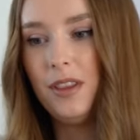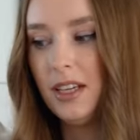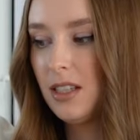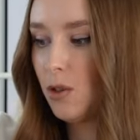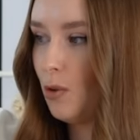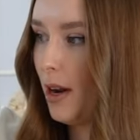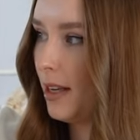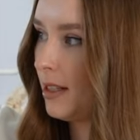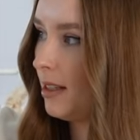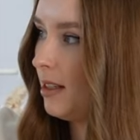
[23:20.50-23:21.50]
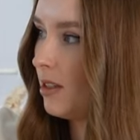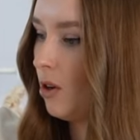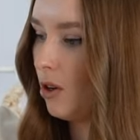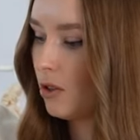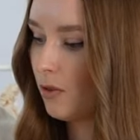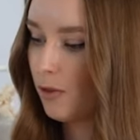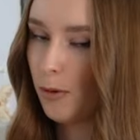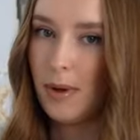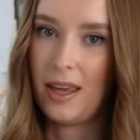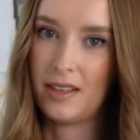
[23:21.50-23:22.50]
This dress is also
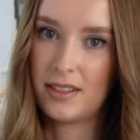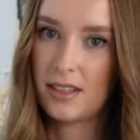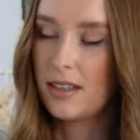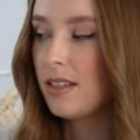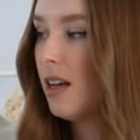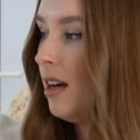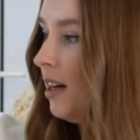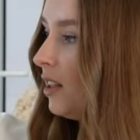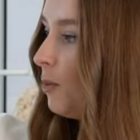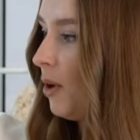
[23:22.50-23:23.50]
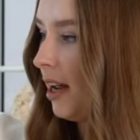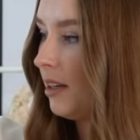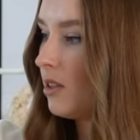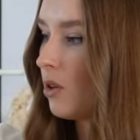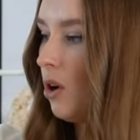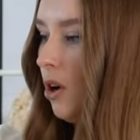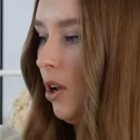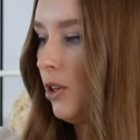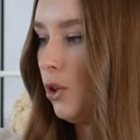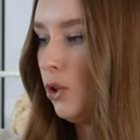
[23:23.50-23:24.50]
from Asos. The brand is
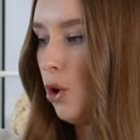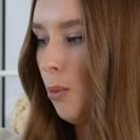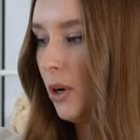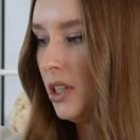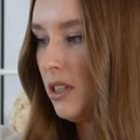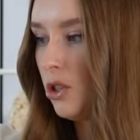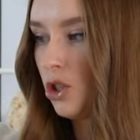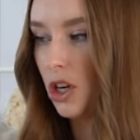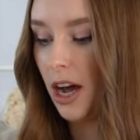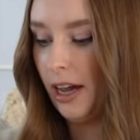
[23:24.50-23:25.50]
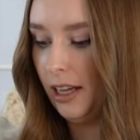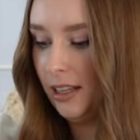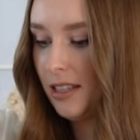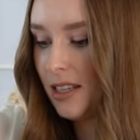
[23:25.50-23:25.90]
called Nobody's Child.